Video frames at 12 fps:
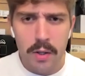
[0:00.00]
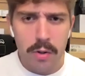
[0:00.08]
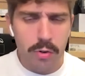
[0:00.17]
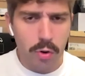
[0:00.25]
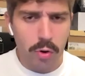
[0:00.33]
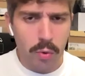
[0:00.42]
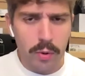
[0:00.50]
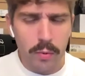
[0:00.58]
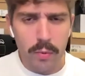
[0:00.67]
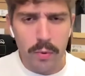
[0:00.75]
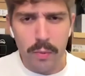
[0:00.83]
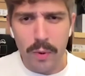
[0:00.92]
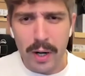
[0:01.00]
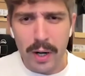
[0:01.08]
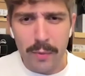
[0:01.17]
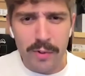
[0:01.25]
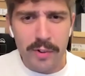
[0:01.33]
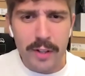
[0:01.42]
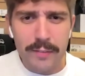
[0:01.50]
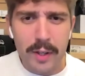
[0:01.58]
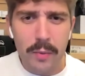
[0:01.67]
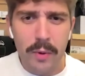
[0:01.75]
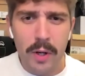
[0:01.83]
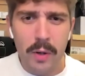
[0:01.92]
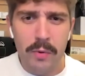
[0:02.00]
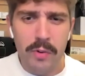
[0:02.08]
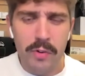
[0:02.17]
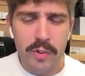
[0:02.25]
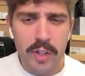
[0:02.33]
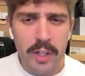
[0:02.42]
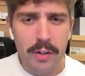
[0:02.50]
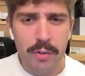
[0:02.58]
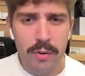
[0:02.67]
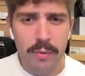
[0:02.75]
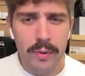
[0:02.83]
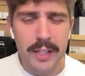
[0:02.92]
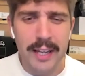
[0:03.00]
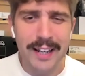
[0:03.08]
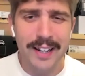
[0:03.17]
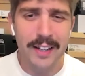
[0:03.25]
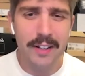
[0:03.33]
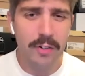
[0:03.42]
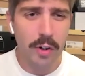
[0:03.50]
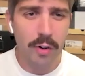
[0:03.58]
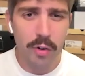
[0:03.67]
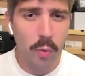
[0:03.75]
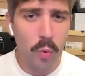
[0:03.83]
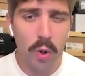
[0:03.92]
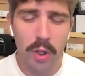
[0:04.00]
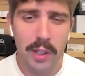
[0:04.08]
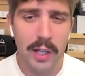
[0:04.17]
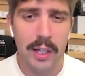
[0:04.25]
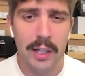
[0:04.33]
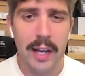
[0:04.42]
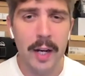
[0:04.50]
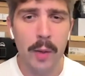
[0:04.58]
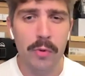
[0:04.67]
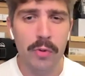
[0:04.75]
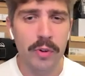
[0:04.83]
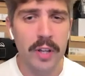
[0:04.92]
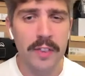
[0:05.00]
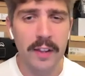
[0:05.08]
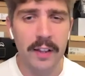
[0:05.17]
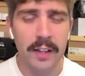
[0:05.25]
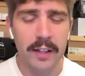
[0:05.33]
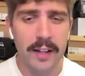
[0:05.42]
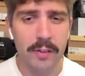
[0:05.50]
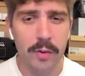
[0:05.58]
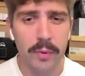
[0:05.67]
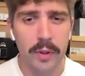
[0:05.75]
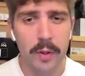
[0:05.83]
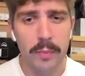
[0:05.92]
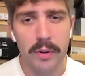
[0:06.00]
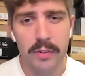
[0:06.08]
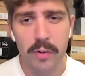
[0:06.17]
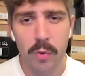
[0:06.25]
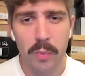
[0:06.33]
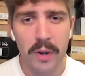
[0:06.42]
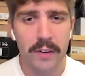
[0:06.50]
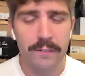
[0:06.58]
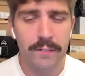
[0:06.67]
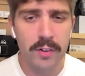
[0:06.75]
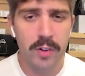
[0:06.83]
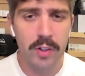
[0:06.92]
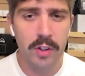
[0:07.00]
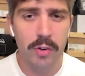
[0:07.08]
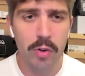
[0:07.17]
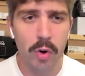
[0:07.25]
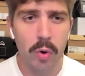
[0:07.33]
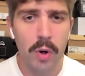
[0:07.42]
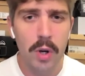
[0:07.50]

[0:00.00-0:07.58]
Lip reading: So where I was living when I was a teenager and really getting into sneakers, there weren't a lot of lineups or anything like that to really participate in physically. So